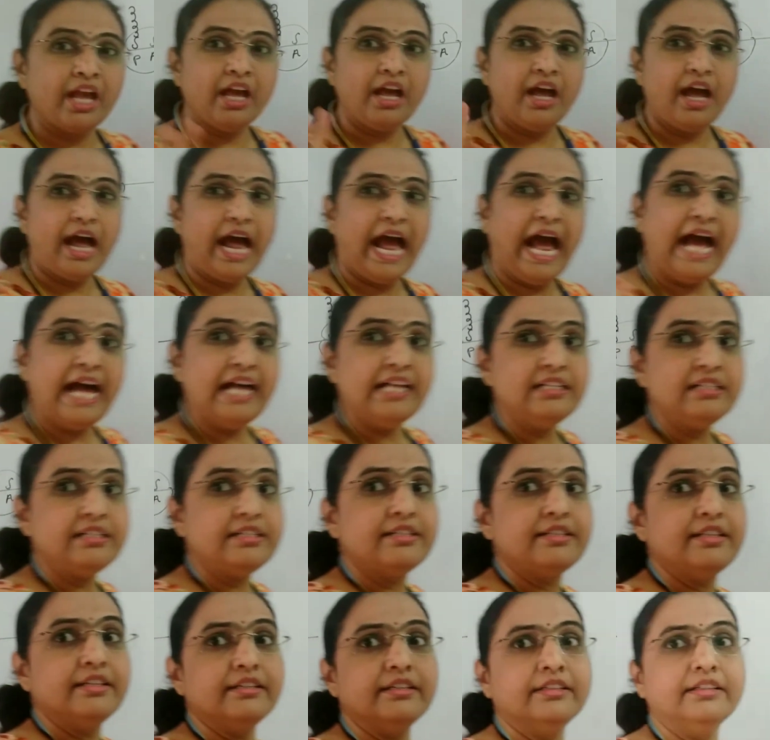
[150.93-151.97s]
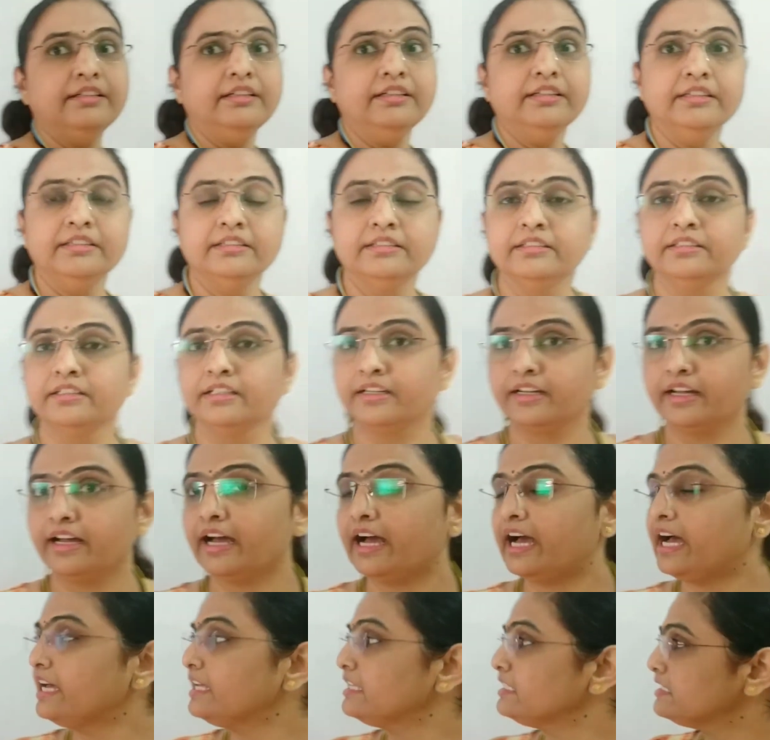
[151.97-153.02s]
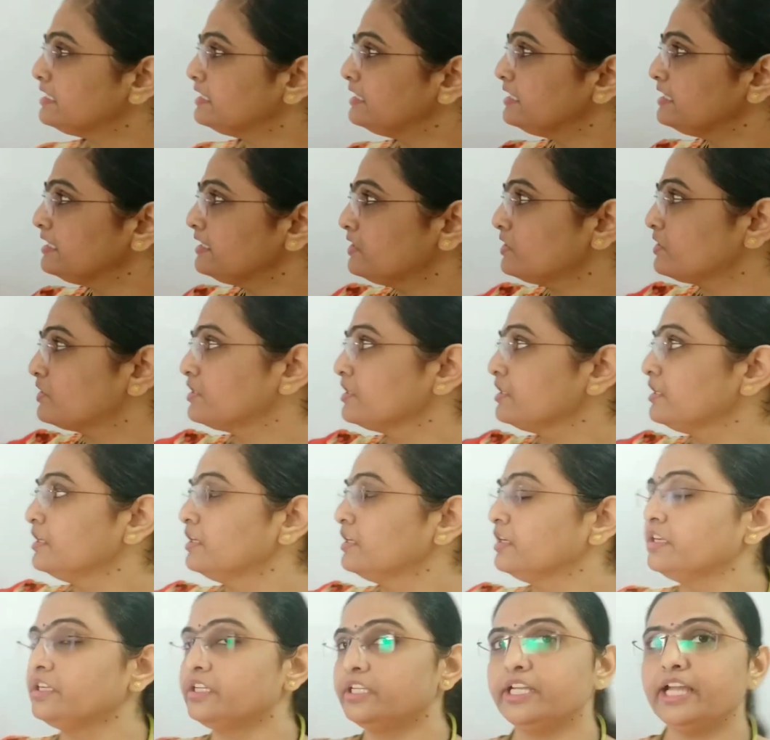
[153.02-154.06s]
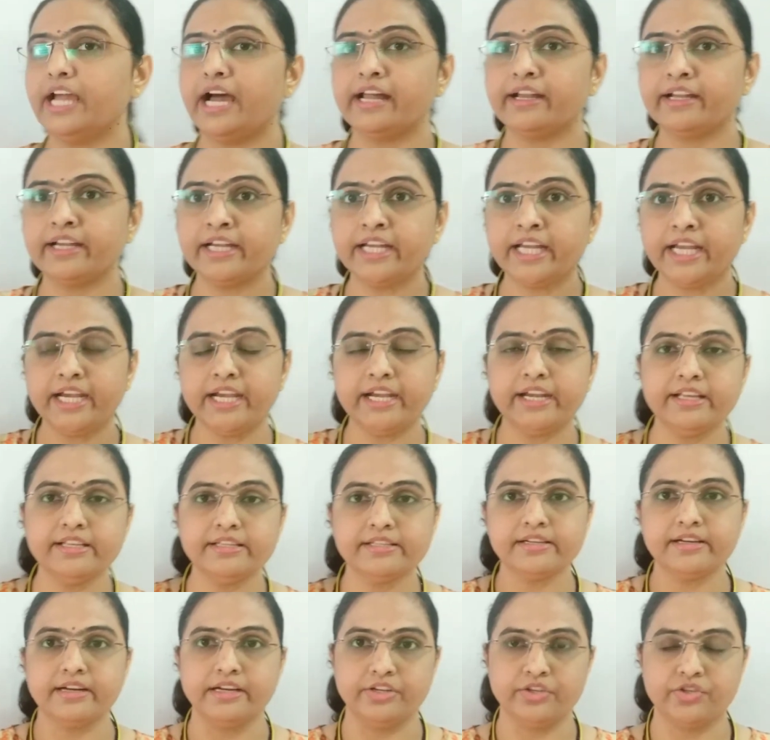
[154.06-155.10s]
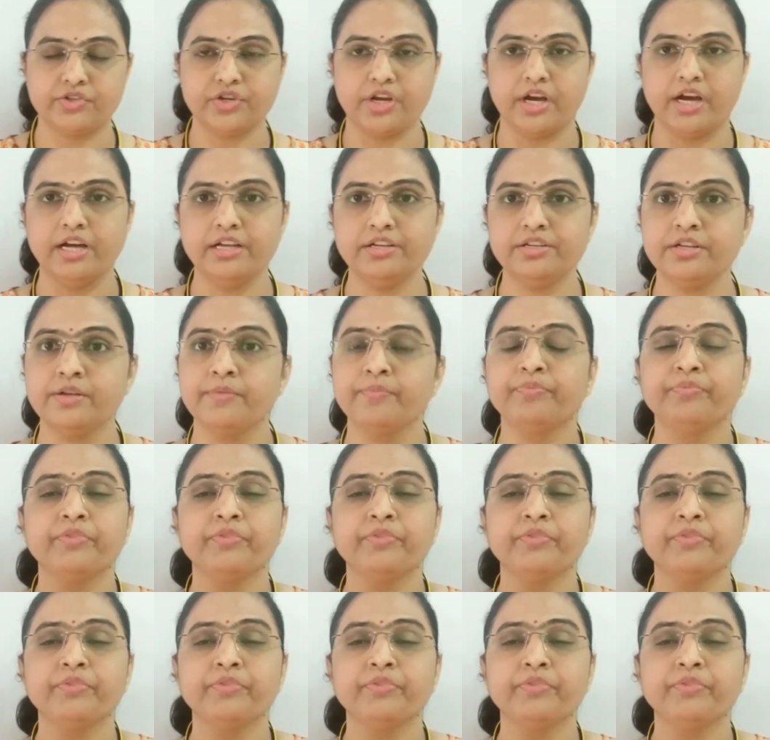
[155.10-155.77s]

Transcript: as this tRNA it is uncharged,